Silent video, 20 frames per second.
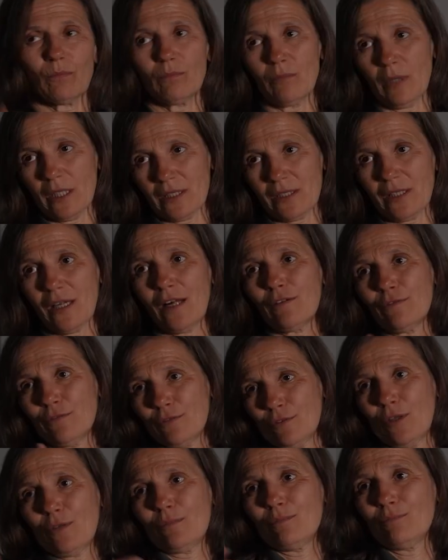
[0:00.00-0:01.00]

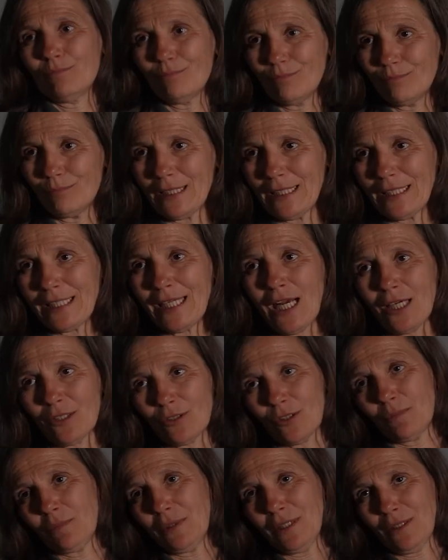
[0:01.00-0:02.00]
Myself, not being young,
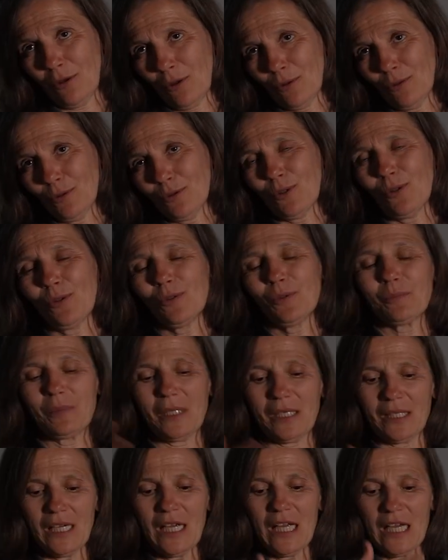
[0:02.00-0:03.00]
not being old,
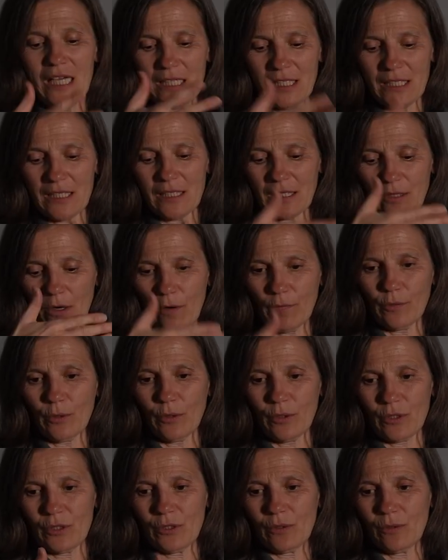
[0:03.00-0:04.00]
but of
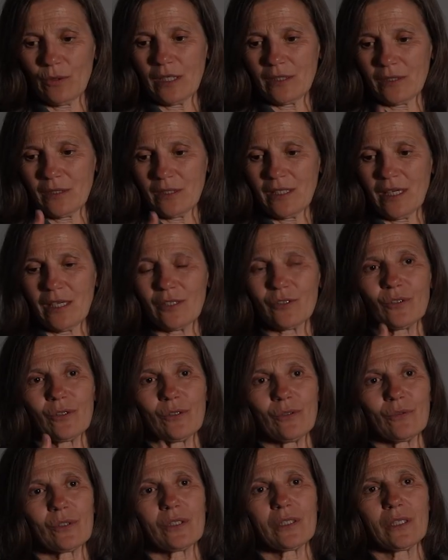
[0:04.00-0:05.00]
course, you as a dancer,
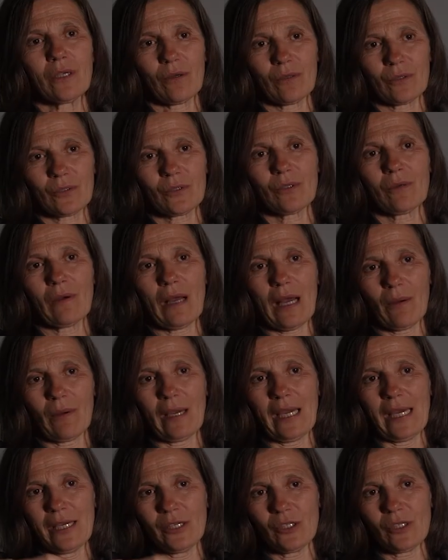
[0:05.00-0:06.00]
you see also how
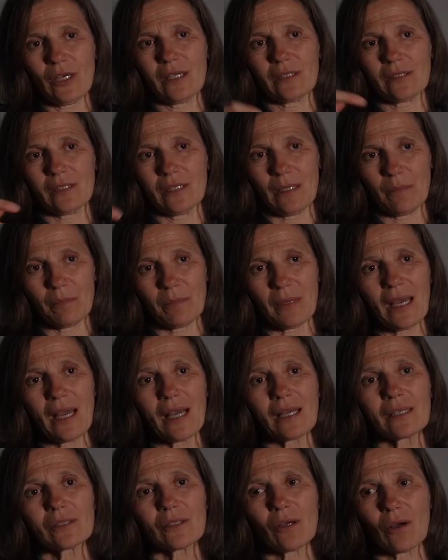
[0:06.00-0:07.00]
age has an
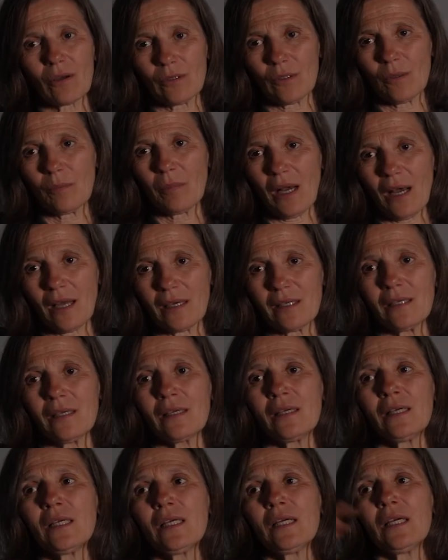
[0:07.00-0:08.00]
impact on your
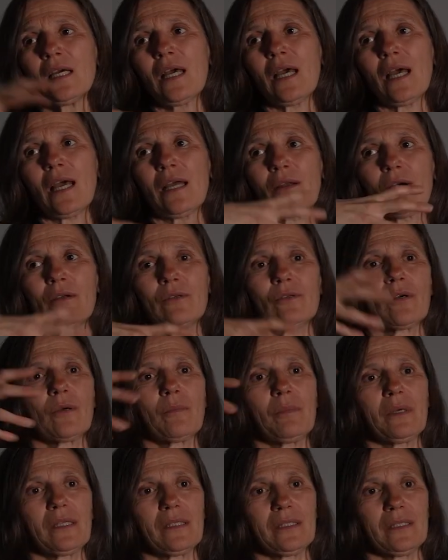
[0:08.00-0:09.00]
body and on your
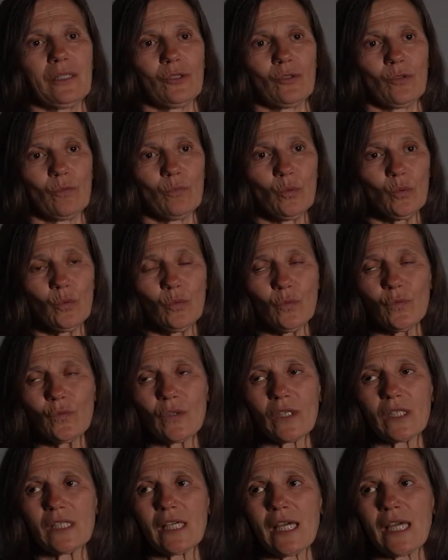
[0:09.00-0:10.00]
ability to move
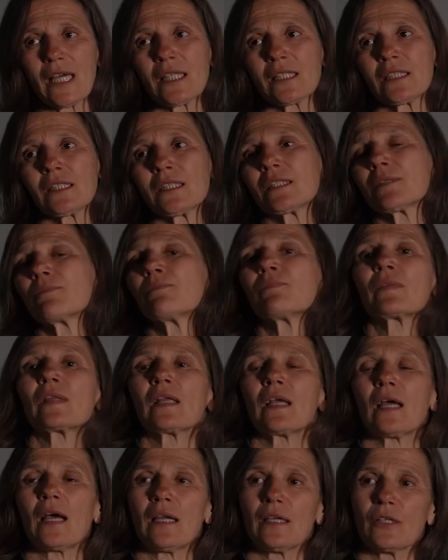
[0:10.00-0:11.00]
and dance,
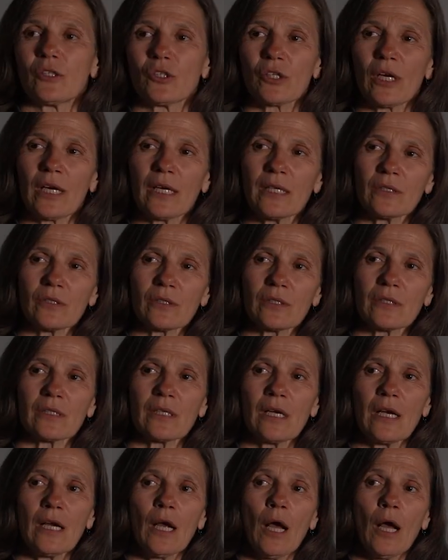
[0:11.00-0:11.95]
and it changes.